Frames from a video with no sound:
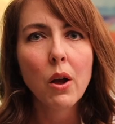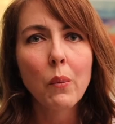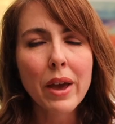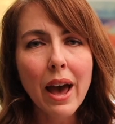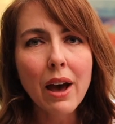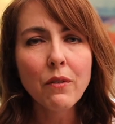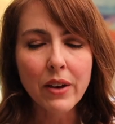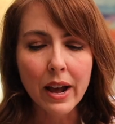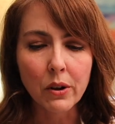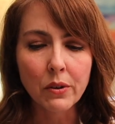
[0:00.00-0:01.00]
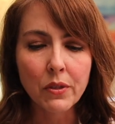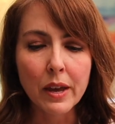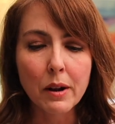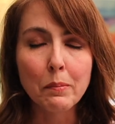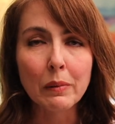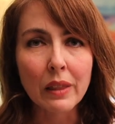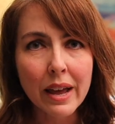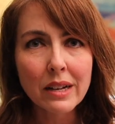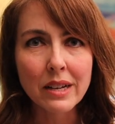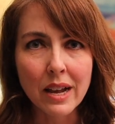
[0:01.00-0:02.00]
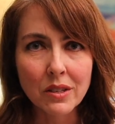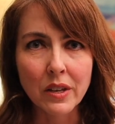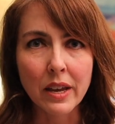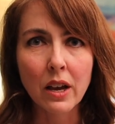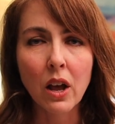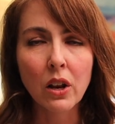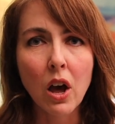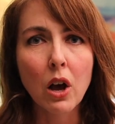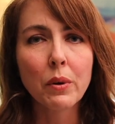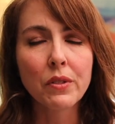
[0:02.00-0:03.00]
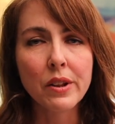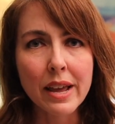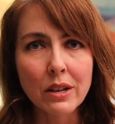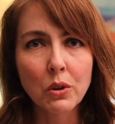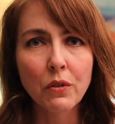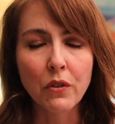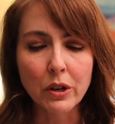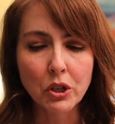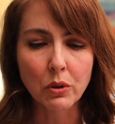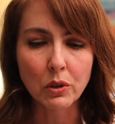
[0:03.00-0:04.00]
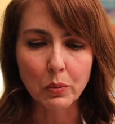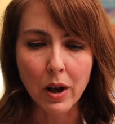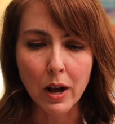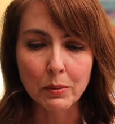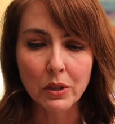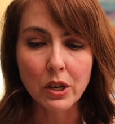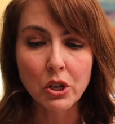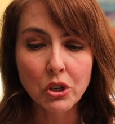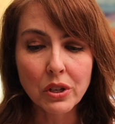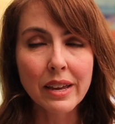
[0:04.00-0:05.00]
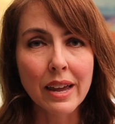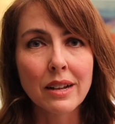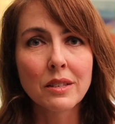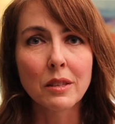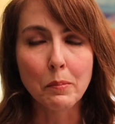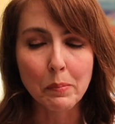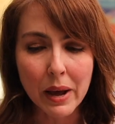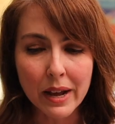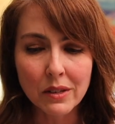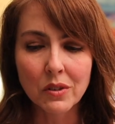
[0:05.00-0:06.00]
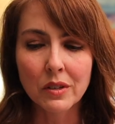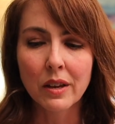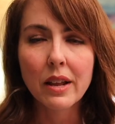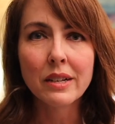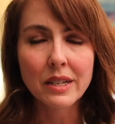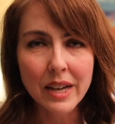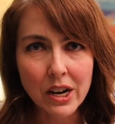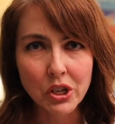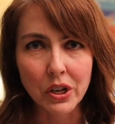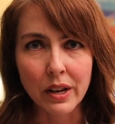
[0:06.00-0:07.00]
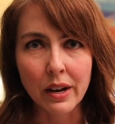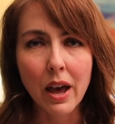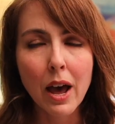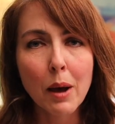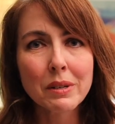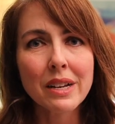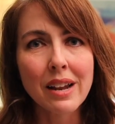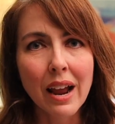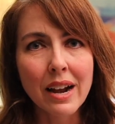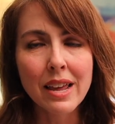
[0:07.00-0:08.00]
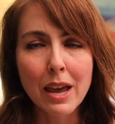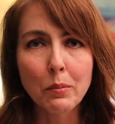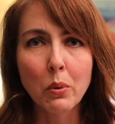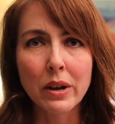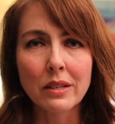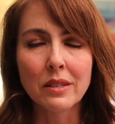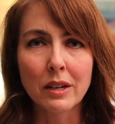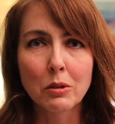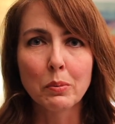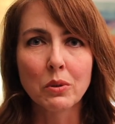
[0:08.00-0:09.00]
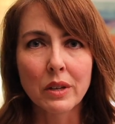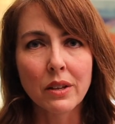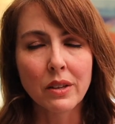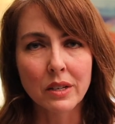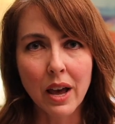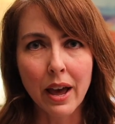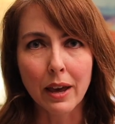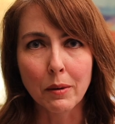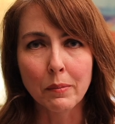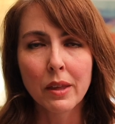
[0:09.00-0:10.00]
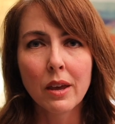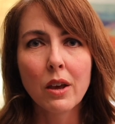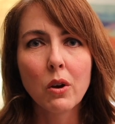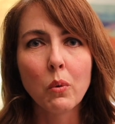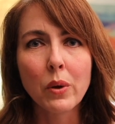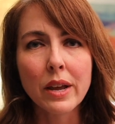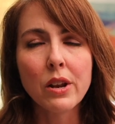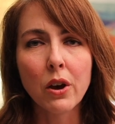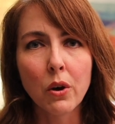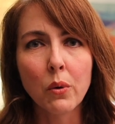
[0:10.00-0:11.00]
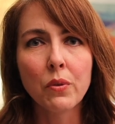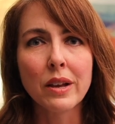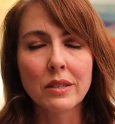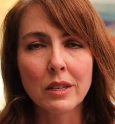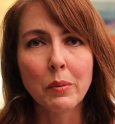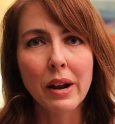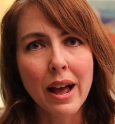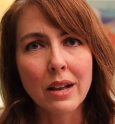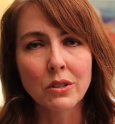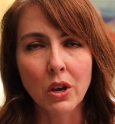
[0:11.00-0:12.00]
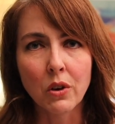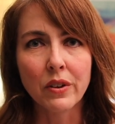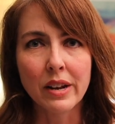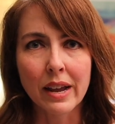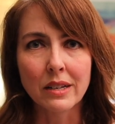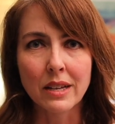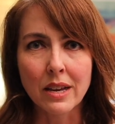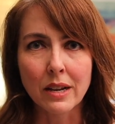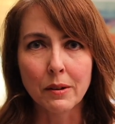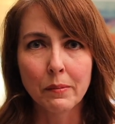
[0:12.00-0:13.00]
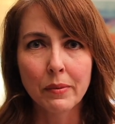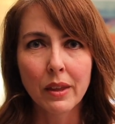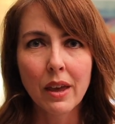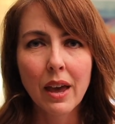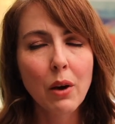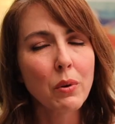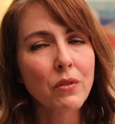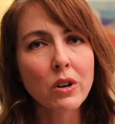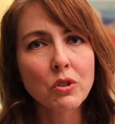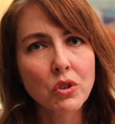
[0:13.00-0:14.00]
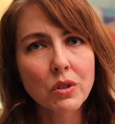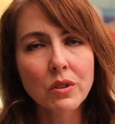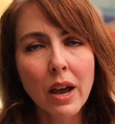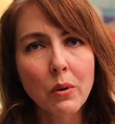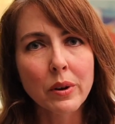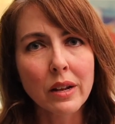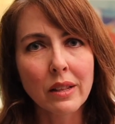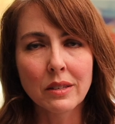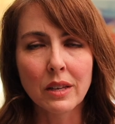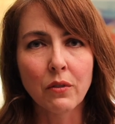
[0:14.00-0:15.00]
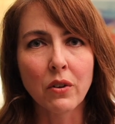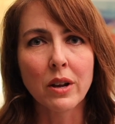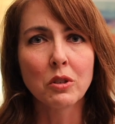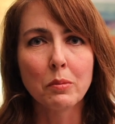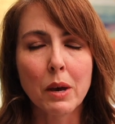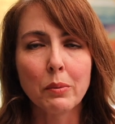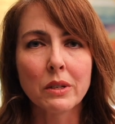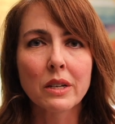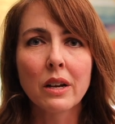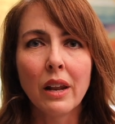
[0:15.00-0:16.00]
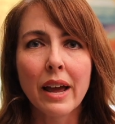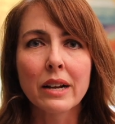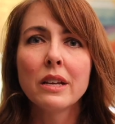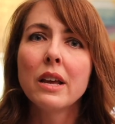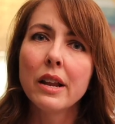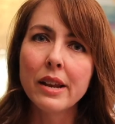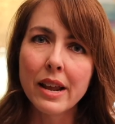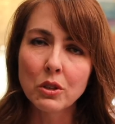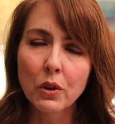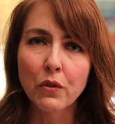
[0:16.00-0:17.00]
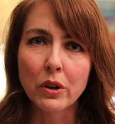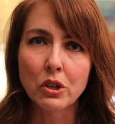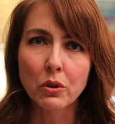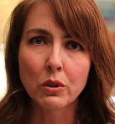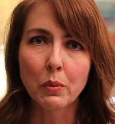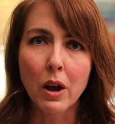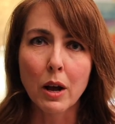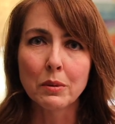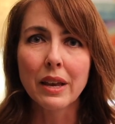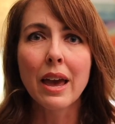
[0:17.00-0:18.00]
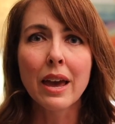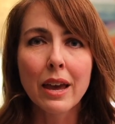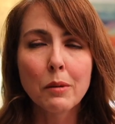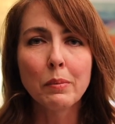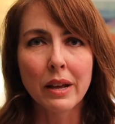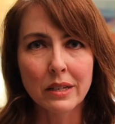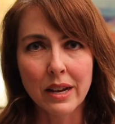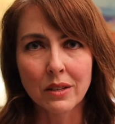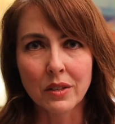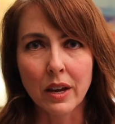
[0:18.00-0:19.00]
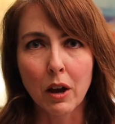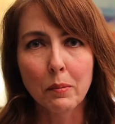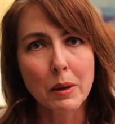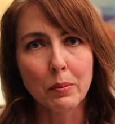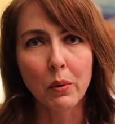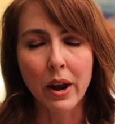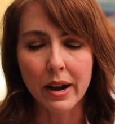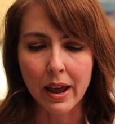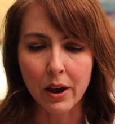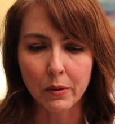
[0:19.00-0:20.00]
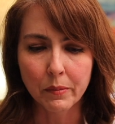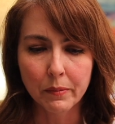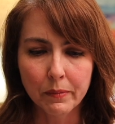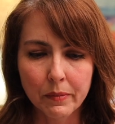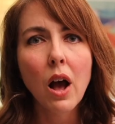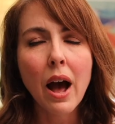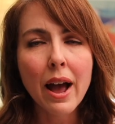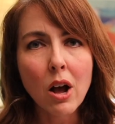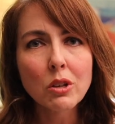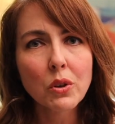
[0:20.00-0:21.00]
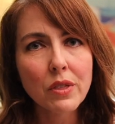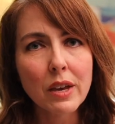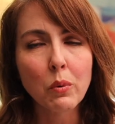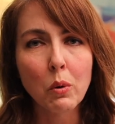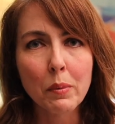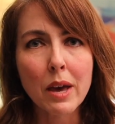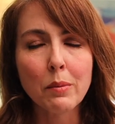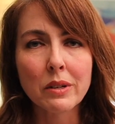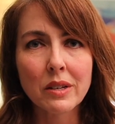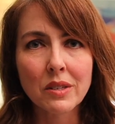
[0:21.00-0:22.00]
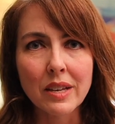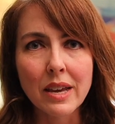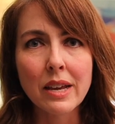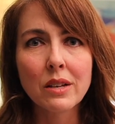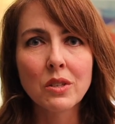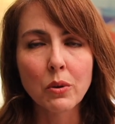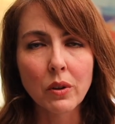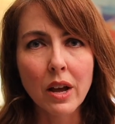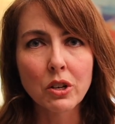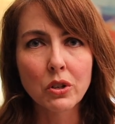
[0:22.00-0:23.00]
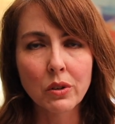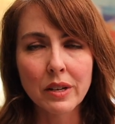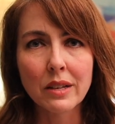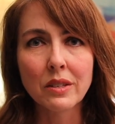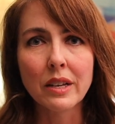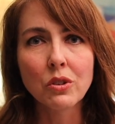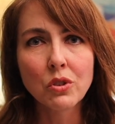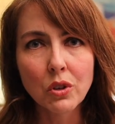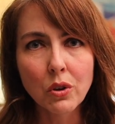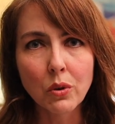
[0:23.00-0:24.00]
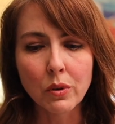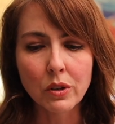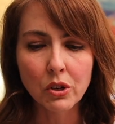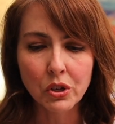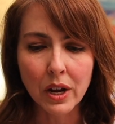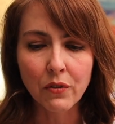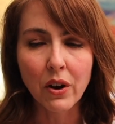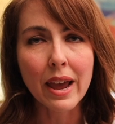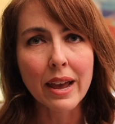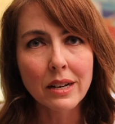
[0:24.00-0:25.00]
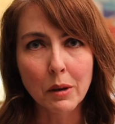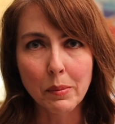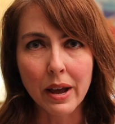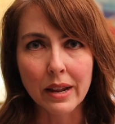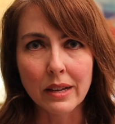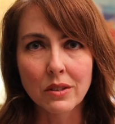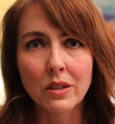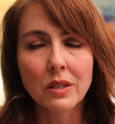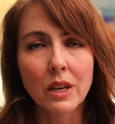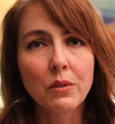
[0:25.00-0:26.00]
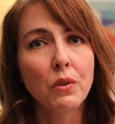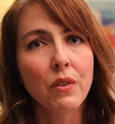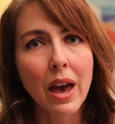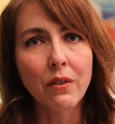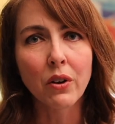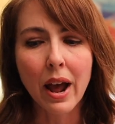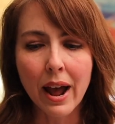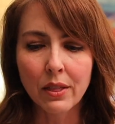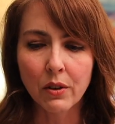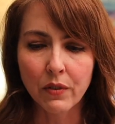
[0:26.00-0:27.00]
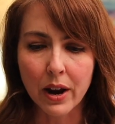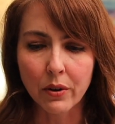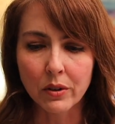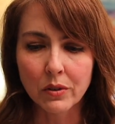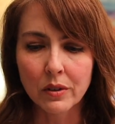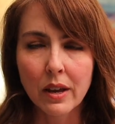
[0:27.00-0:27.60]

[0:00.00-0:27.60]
We have found that blood testing along with nasopharyngeal swabs usually get us the best detection up to 98.6% of the time we know that someone has COVID-19. However, it's just not realistic for us to be able to collect nasopharyngeal swabs and blood testing on people right now. I also think we'll be able to see serological testing soon to check for antibodies to see if you've ever had the virus,